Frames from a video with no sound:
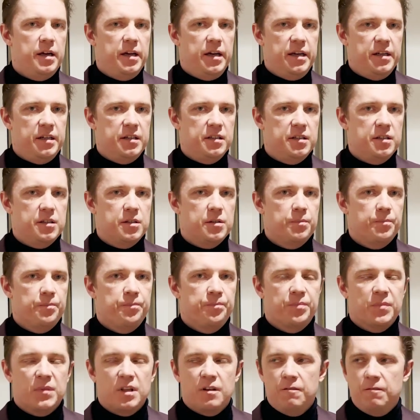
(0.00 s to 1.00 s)
is
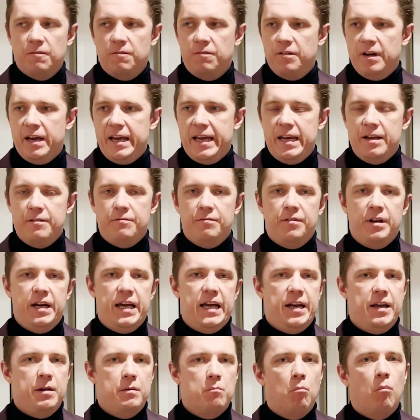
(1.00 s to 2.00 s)
very,
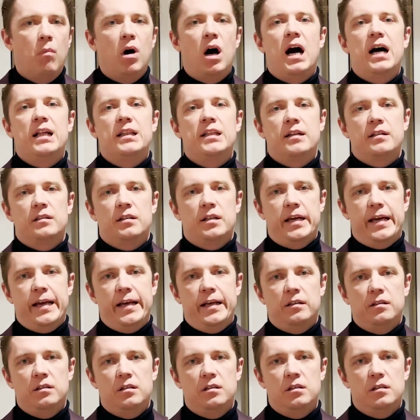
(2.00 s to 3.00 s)
very modern
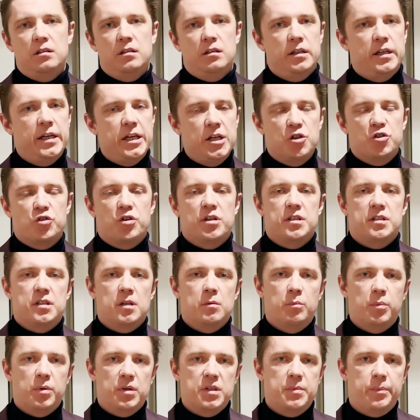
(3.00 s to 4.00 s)
and
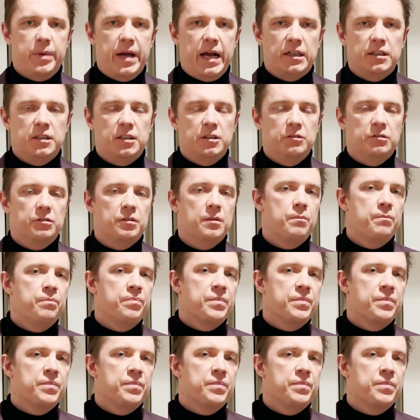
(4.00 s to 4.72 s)
interesting perspective.